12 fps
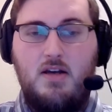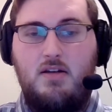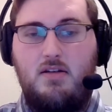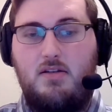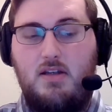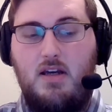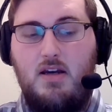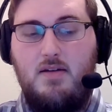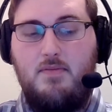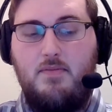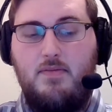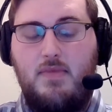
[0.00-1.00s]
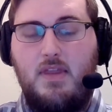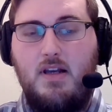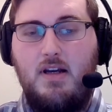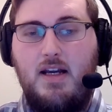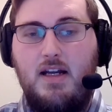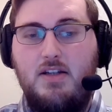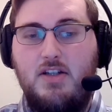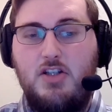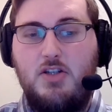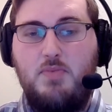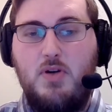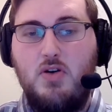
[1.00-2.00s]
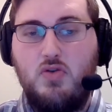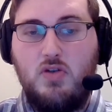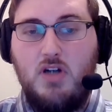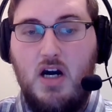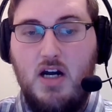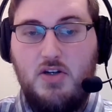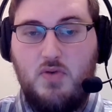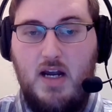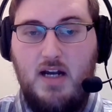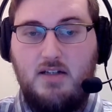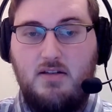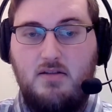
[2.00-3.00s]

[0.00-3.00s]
You see, it is a spiritual contract